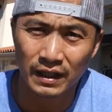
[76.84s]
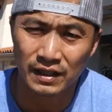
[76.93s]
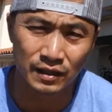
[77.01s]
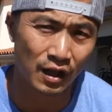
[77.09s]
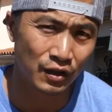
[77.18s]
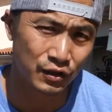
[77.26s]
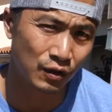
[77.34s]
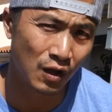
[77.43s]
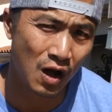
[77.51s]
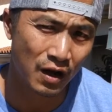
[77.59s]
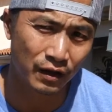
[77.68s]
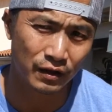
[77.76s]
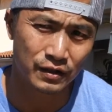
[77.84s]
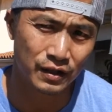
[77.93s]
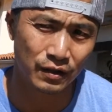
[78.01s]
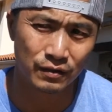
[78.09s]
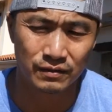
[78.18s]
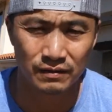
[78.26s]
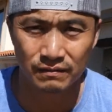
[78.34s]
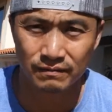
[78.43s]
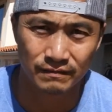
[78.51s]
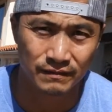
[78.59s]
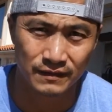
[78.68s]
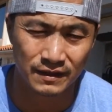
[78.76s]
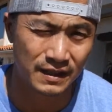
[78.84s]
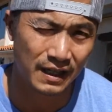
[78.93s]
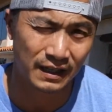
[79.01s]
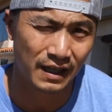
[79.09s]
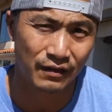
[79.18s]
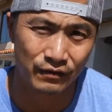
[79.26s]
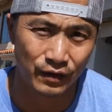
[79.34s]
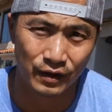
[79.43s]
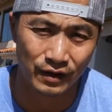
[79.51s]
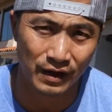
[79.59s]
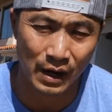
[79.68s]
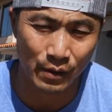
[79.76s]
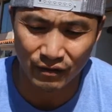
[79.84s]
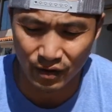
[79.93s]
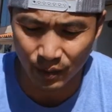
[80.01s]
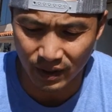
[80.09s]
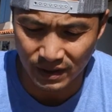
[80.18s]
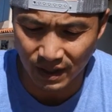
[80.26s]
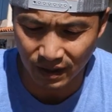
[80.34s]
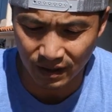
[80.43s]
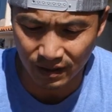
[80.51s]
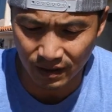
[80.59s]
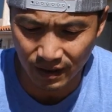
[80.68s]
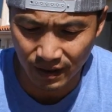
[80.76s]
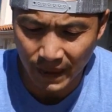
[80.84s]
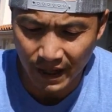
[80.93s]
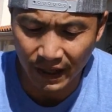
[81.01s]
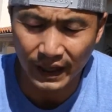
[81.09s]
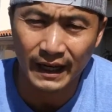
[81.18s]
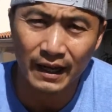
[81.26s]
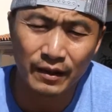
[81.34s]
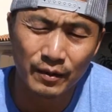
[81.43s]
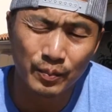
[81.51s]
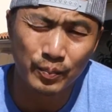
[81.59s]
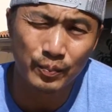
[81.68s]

it's also longer, so take that for however you want to take it. I like how the